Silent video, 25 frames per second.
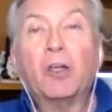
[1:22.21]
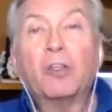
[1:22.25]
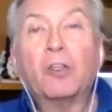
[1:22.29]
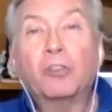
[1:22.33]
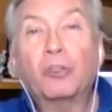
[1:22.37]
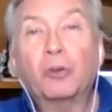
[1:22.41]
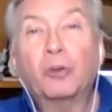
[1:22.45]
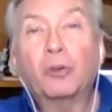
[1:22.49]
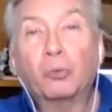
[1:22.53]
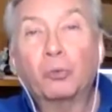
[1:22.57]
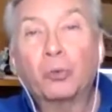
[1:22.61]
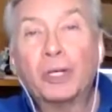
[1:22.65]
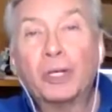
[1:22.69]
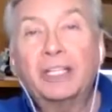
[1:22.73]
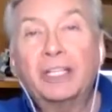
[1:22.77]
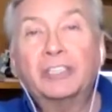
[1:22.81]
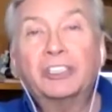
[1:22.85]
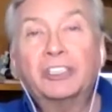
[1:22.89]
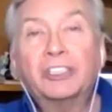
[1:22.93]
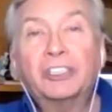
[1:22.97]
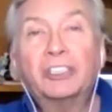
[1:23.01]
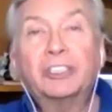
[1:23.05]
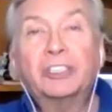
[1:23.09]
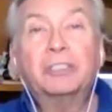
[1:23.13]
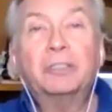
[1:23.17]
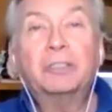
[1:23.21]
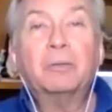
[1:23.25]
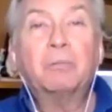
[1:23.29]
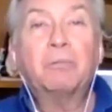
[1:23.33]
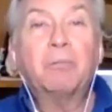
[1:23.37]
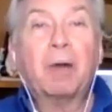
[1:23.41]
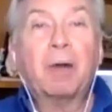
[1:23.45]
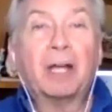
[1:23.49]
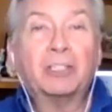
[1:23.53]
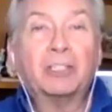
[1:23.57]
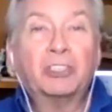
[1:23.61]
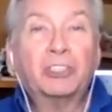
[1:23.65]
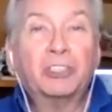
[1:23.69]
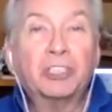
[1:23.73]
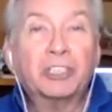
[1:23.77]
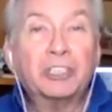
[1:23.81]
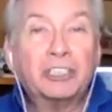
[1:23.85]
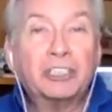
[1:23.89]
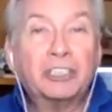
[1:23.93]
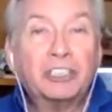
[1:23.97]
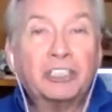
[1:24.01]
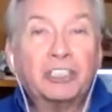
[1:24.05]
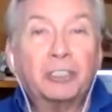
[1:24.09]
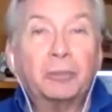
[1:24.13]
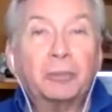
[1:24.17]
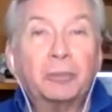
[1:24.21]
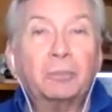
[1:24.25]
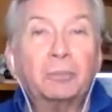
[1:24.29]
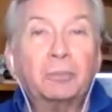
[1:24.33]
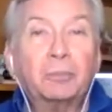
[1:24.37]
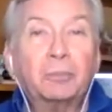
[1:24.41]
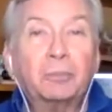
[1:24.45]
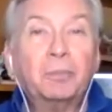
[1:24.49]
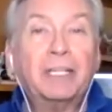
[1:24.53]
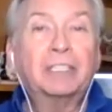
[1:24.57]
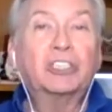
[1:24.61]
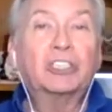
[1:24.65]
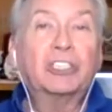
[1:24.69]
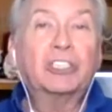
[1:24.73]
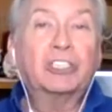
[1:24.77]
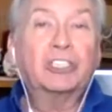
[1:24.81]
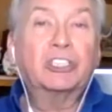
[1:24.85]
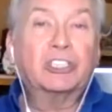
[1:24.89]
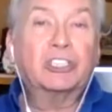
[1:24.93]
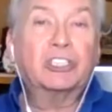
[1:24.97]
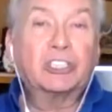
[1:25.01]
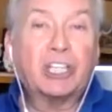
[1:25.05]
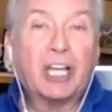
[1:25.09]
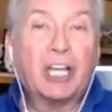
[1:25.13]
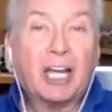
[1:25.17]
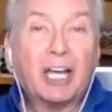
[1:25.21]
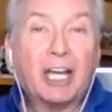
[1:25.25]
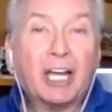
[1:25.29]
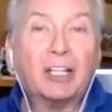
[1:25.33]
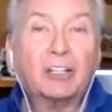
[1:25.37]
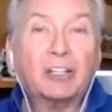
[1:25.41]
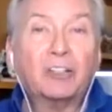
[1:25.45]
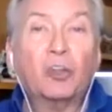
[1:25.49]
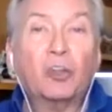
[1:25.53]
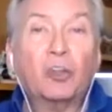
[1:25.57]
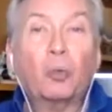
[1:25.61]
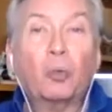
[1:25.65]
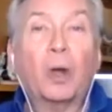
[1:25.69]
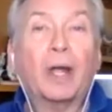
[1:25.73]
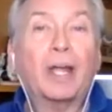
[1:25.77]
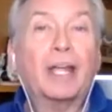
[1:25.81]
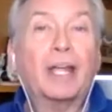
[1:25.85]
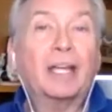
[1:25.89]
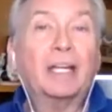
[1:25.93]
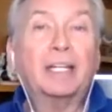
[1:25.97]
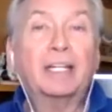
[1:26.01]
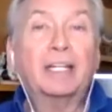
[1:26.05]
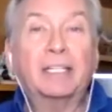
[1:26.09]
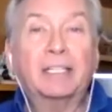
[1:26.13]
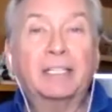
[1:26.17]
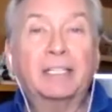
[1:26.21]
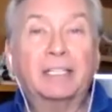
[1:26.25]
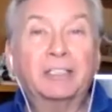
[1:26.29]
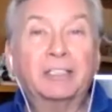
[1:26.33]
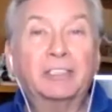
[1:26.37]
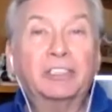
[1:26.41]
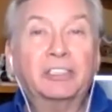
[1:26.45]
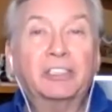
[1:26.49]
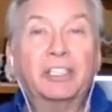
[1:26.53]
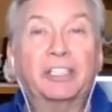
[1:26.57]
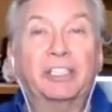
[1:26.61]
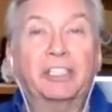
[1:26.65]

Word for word: the reason my system is designed the way it is,